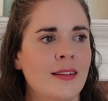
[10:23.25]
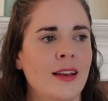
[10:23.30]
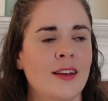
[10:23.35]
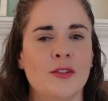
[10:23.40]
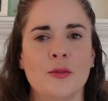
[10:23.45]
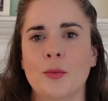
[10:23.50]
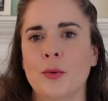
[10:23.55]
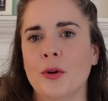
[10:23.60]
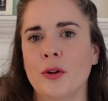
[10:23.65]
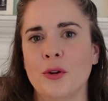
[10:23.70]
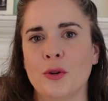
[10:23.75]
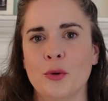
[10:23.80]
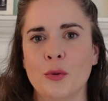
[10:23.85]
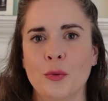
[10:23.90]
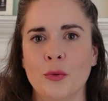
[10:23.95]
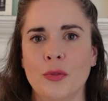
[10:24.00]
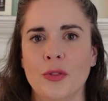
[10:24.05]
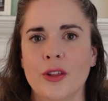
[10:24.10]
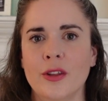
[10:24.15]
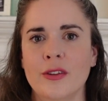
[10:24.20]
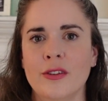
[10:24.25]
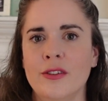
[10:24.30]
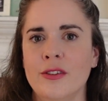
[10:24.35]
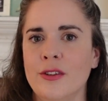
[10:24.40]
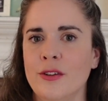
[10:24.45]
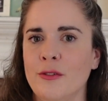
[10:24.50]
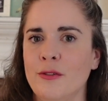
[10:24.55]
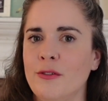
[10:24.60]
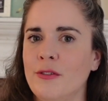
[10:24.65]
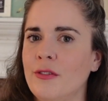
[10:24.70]
has one called the
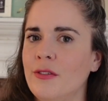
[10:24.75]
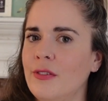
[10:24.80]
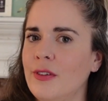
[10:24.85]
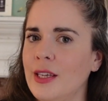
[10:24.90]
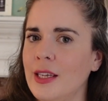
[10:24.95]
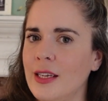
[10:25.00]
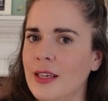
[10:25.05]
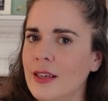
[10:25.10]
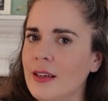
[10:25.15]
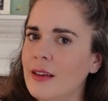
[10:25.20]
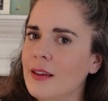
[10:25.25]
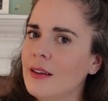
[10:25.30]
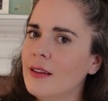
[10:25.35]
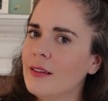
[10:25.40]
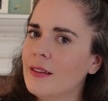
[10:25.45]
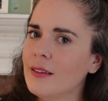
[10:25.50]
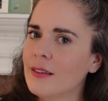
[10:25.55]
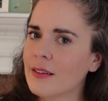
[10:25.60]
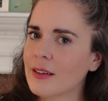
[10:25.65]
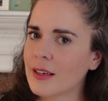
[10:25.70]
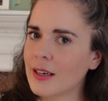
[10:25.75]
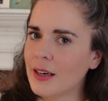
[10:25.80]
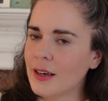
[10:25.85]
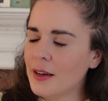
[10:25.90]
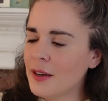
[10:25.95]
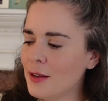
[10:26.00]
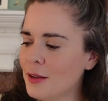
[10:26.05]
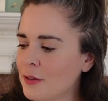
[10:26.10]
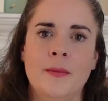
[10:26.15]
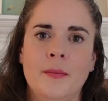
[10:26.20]
Sophia
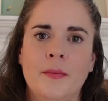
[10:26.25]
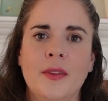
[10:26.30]
scarf.